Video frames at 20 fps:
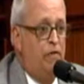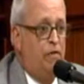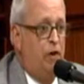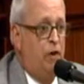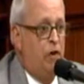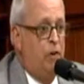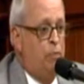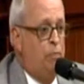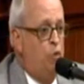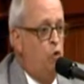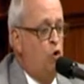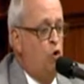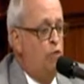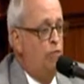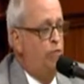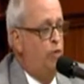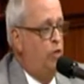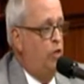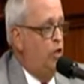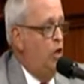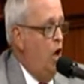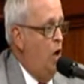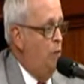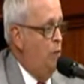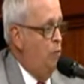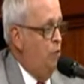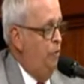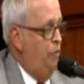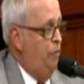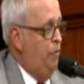very poor for the
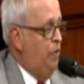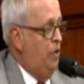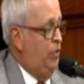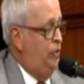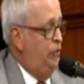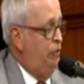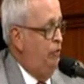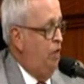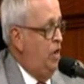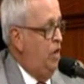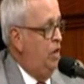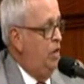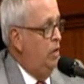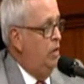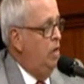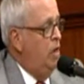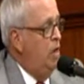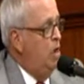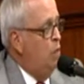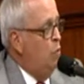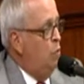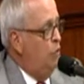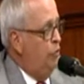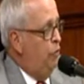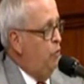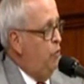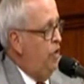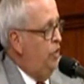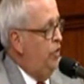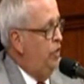Commonwealth of Pennsylvania with
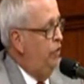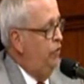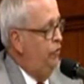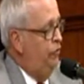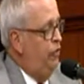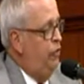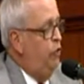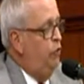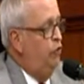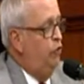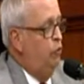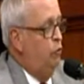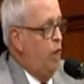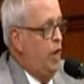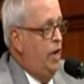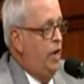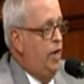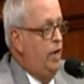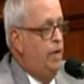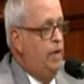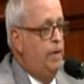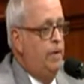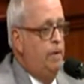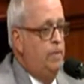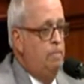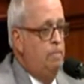the way the casinos are running it